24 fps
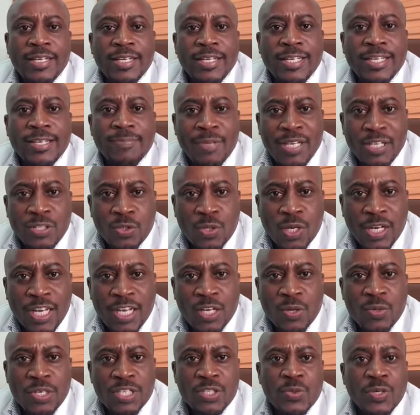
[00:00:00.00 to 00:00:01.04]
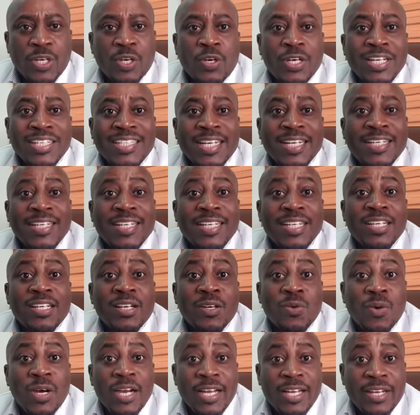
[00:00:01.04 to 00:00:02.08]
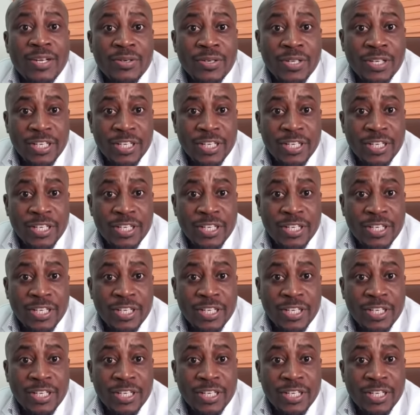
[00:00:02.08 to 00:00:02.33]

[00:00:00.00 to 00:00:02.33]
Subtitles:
In medical language, we call it an inguinal